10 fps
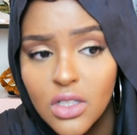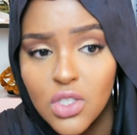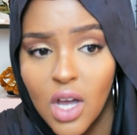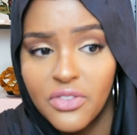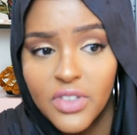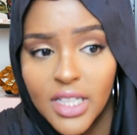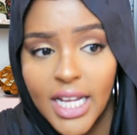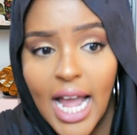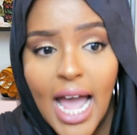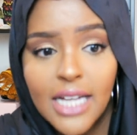So I feel
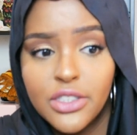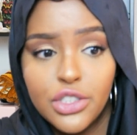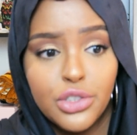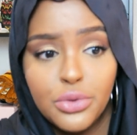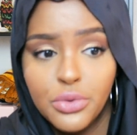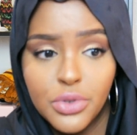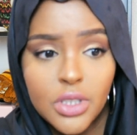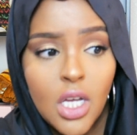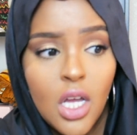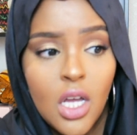like I had to choose
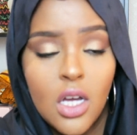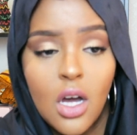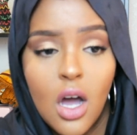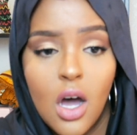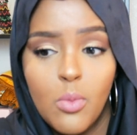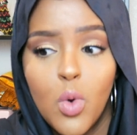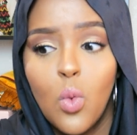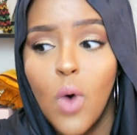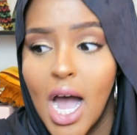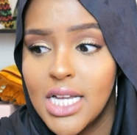
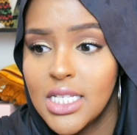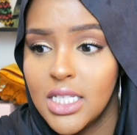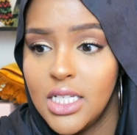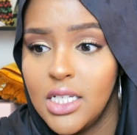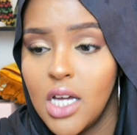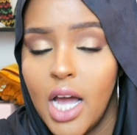Um, wisely,